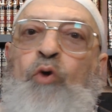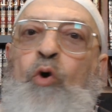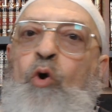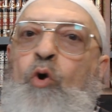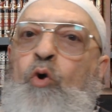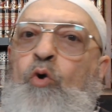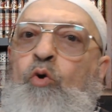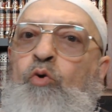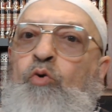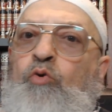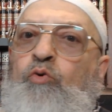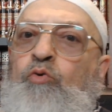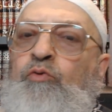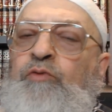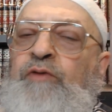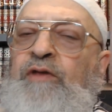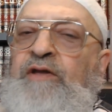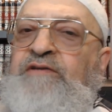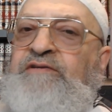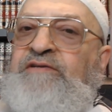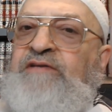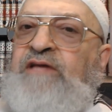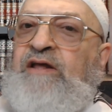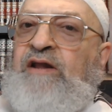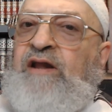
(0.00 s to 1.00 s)
No,
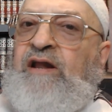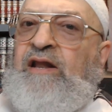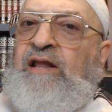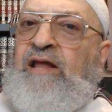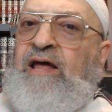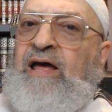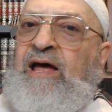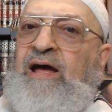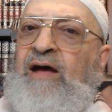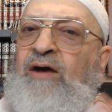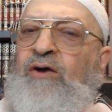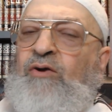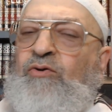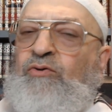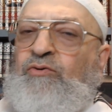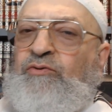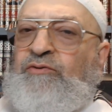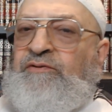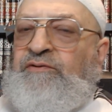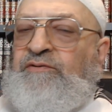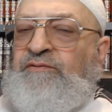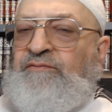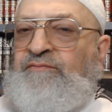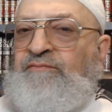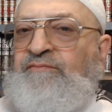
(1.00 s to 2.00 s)
that's not
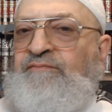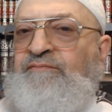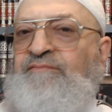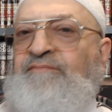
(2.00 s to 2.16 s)
allowed.